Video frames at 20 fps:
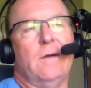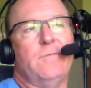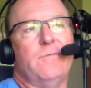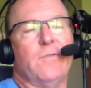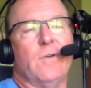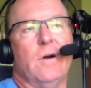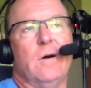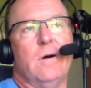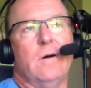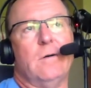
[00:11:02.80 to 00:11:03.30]

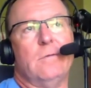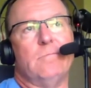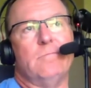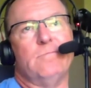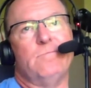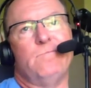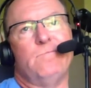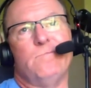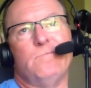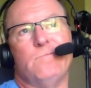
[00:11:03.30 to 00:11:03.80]

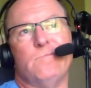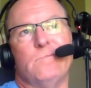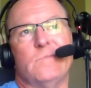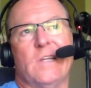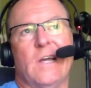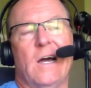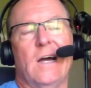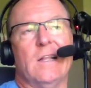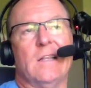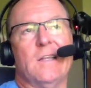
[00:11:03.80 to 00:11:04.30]
from
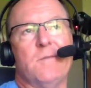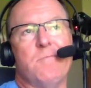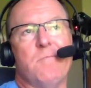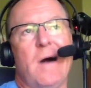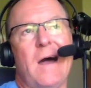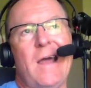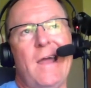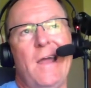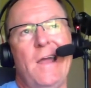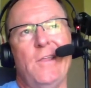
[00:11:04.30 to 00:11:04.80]

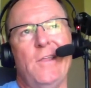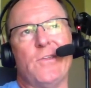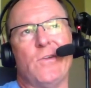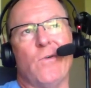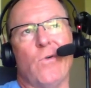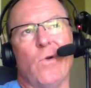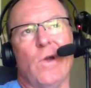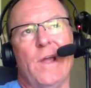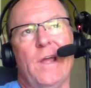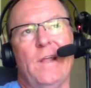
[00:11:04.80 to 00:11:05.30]
my 8th
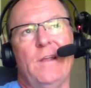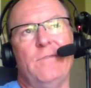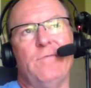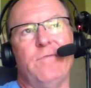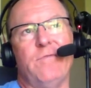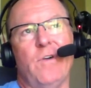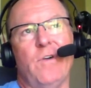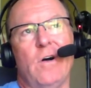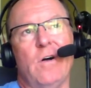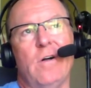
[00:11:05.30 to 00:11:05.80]
grade
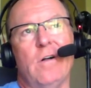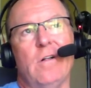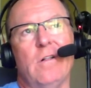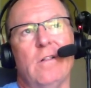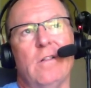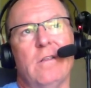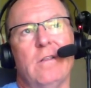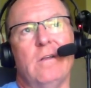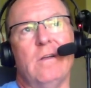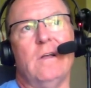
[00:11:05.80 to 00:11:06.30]

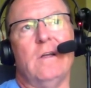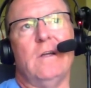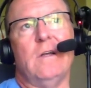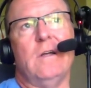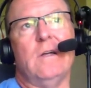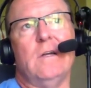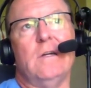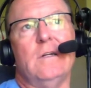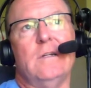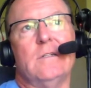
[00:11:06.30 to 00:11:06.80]
fall,
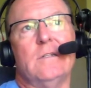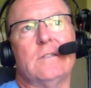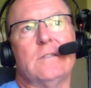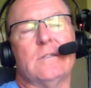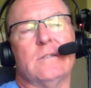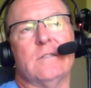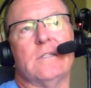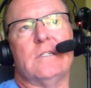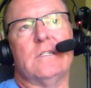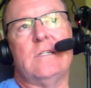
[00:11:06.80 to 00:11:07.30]

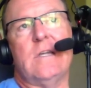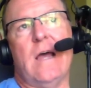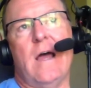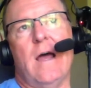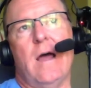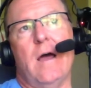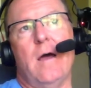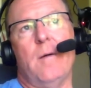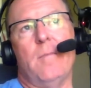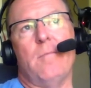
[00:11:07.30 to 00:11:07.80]
so the
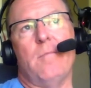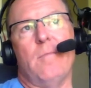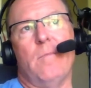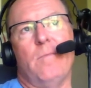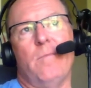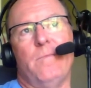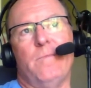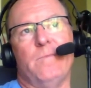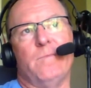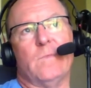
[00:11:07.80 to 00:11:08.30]
time,
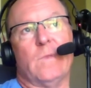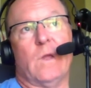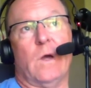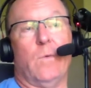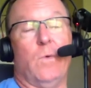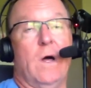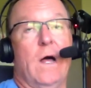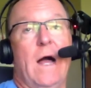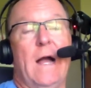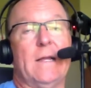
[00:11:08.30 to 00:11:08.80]

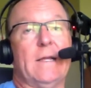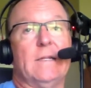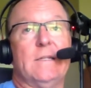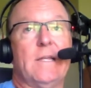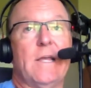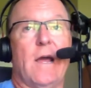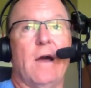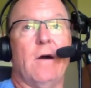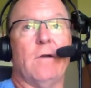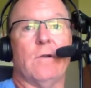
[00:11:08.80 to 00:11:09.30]
I can
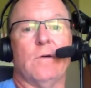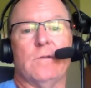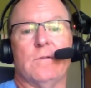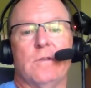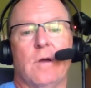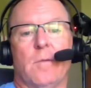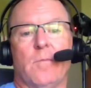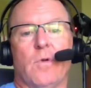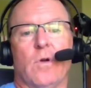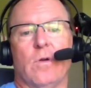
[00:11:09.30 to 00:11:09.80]
count
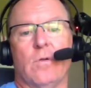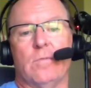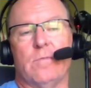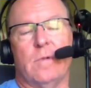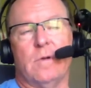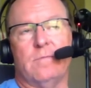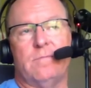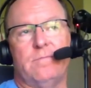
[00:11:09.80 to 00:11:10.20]
on